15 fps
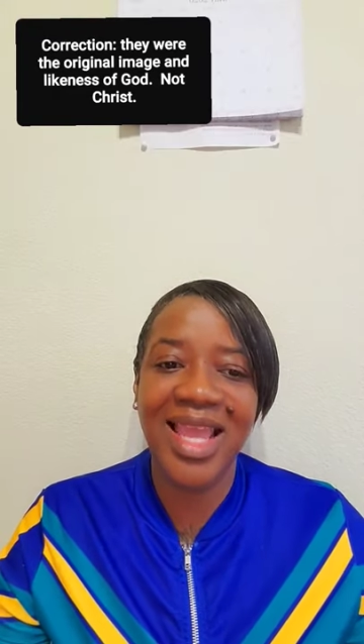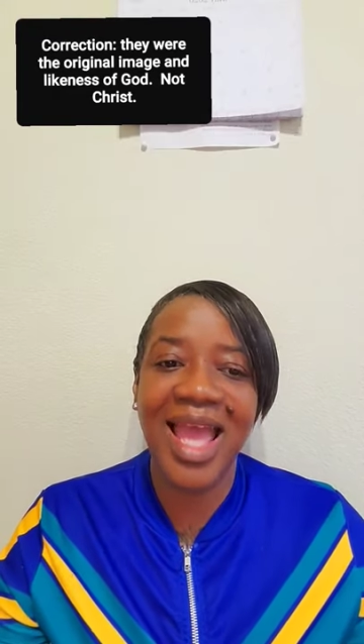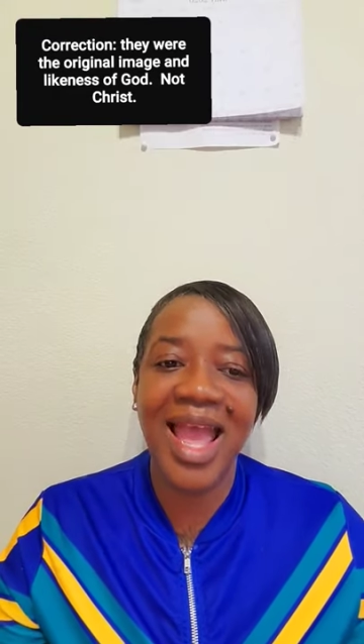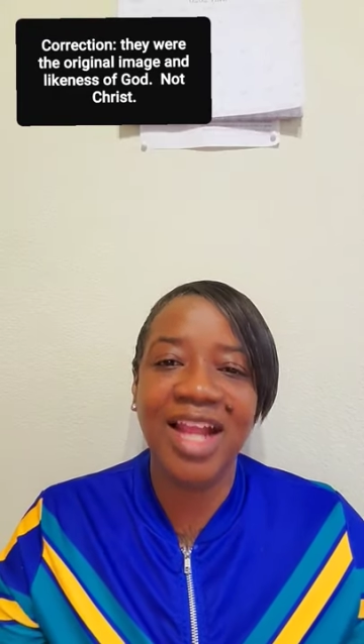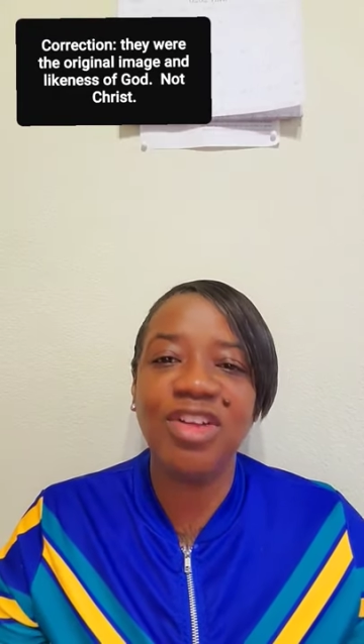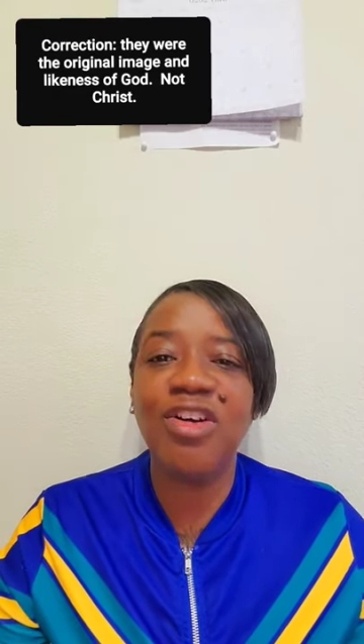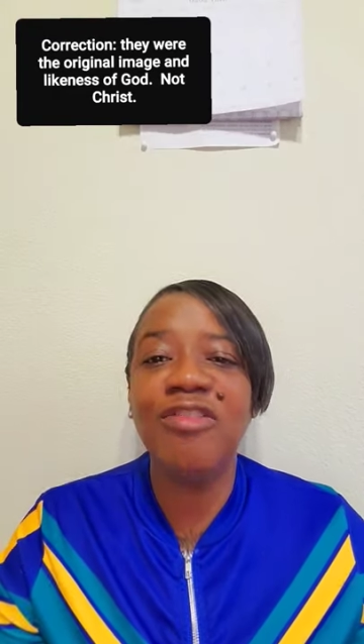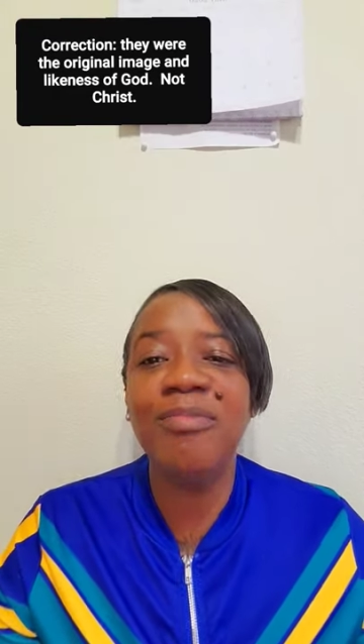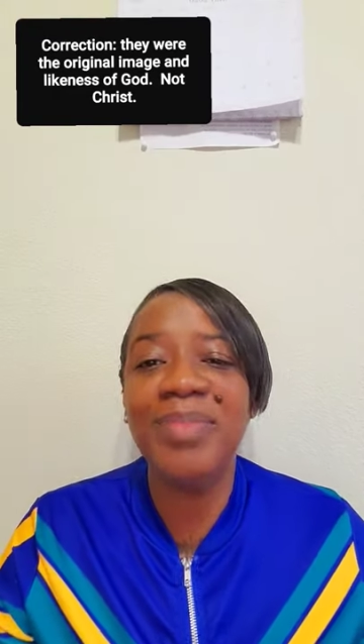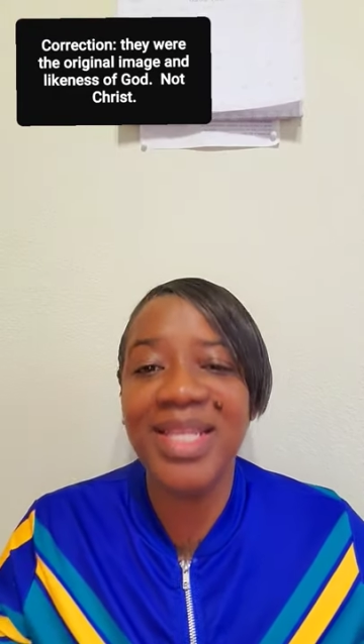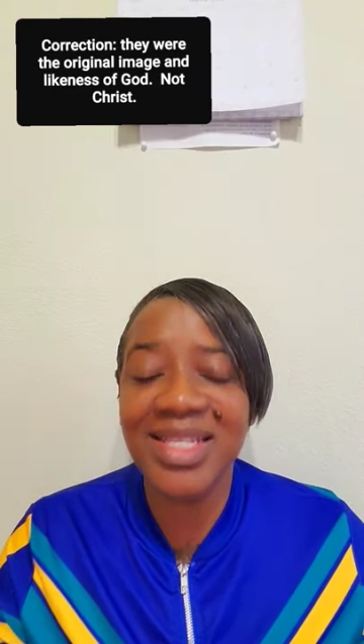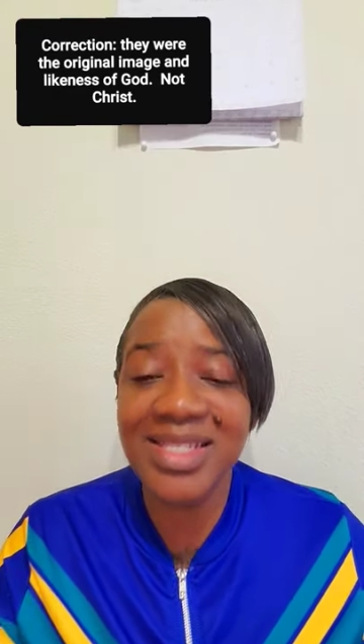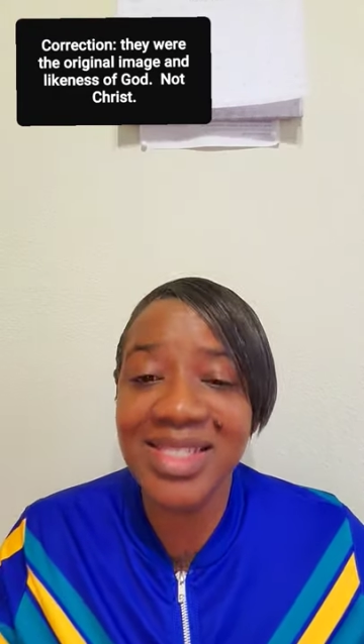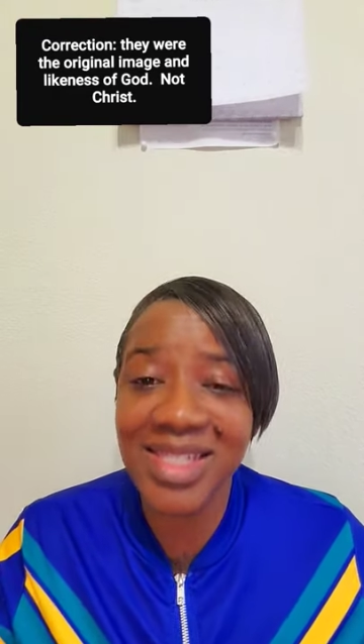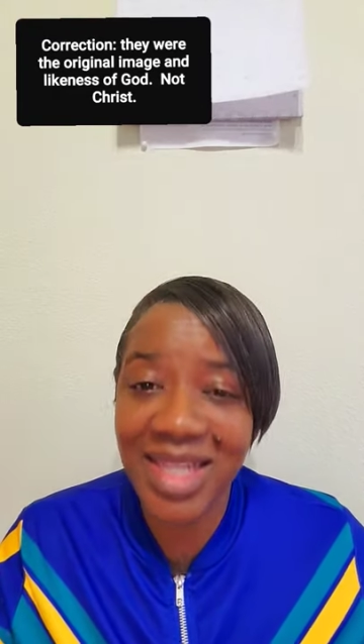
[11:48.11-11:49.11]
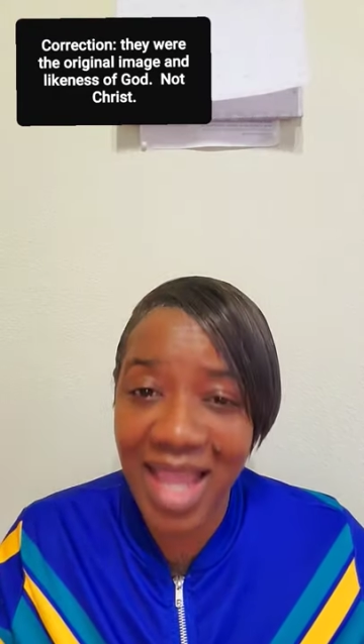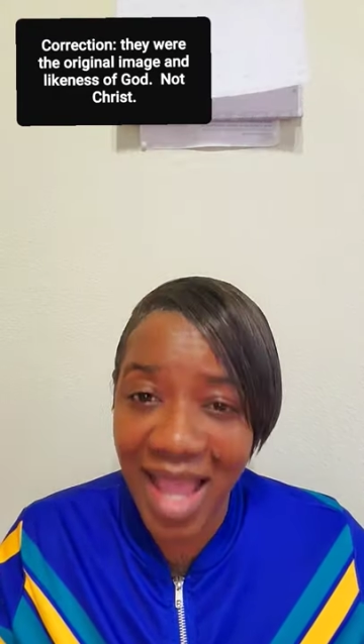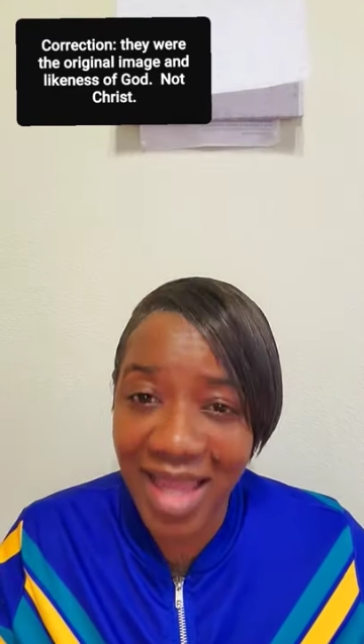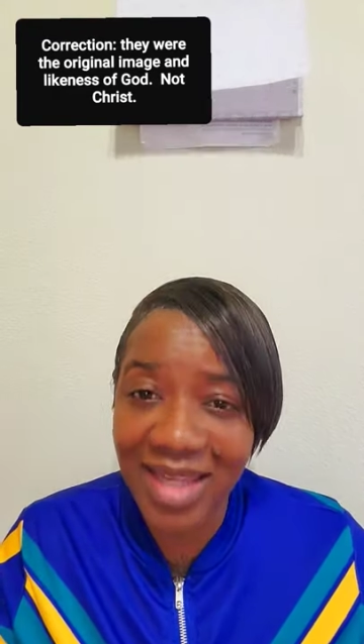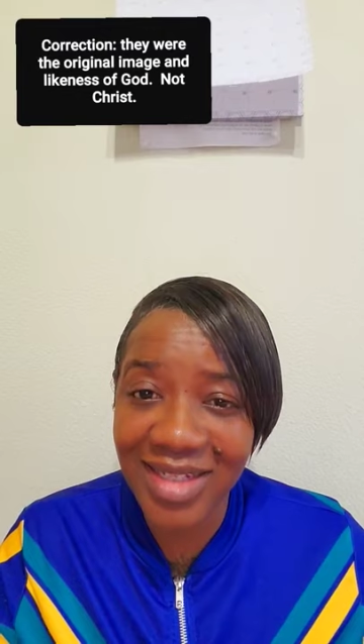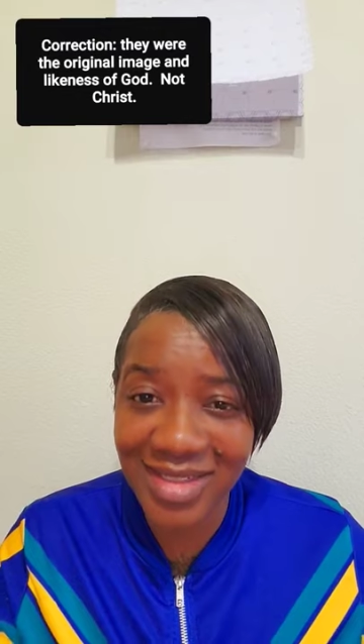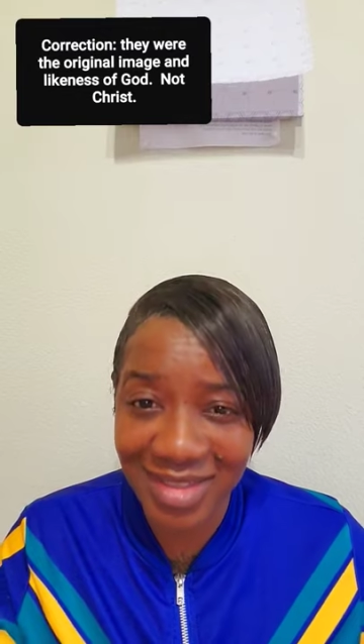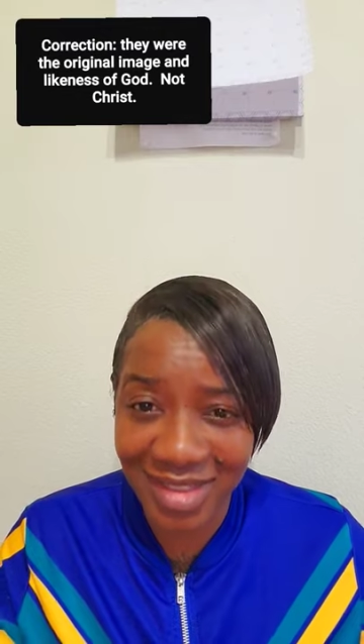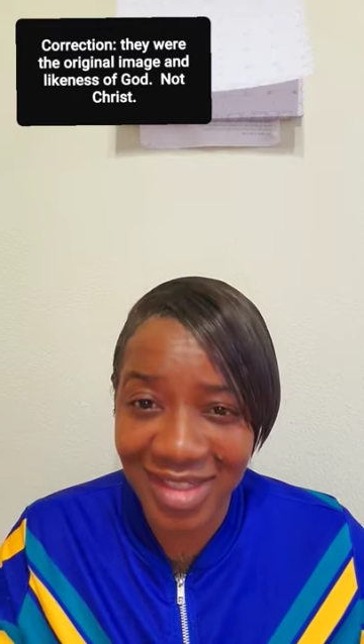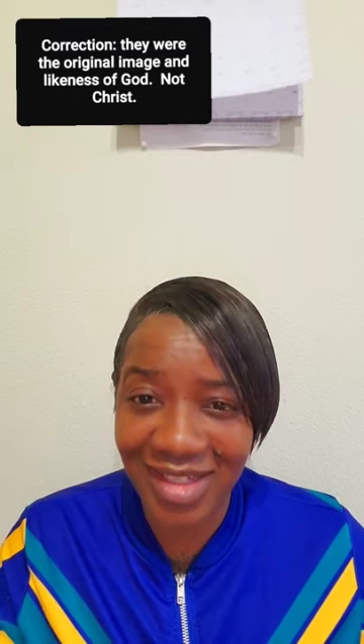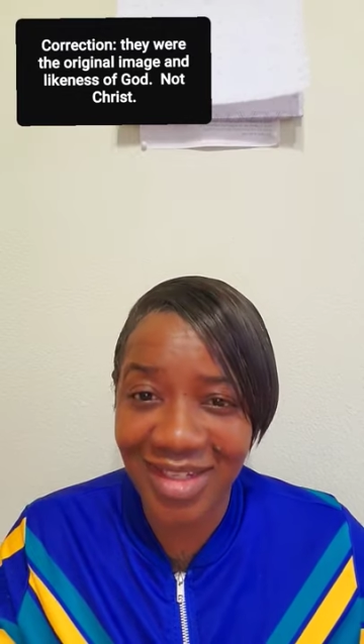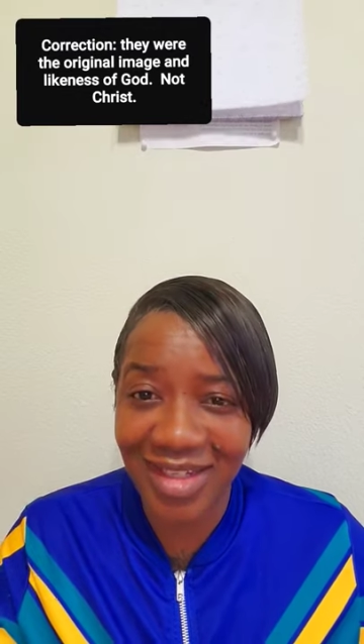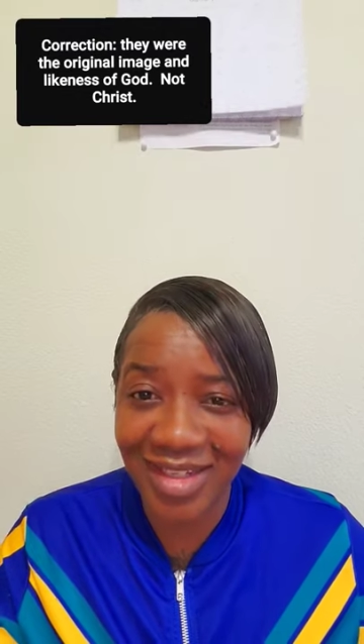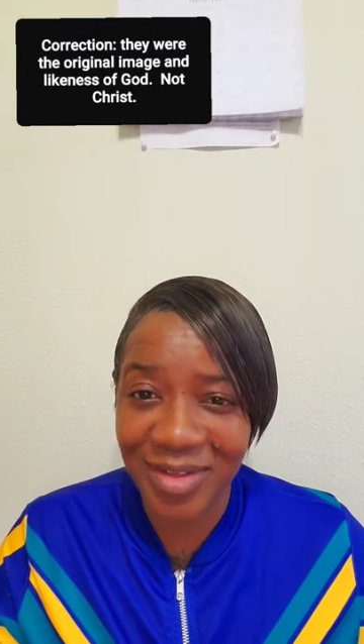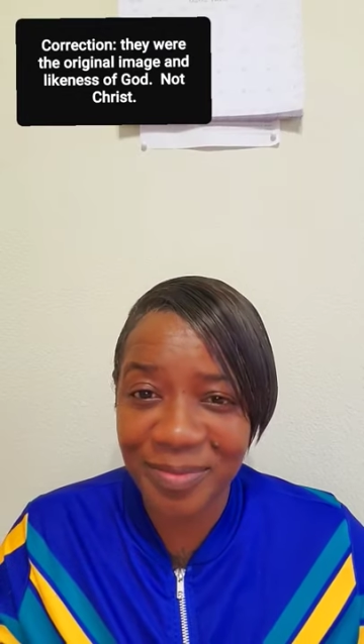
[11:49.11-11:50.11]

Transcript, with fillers: act of bestiality.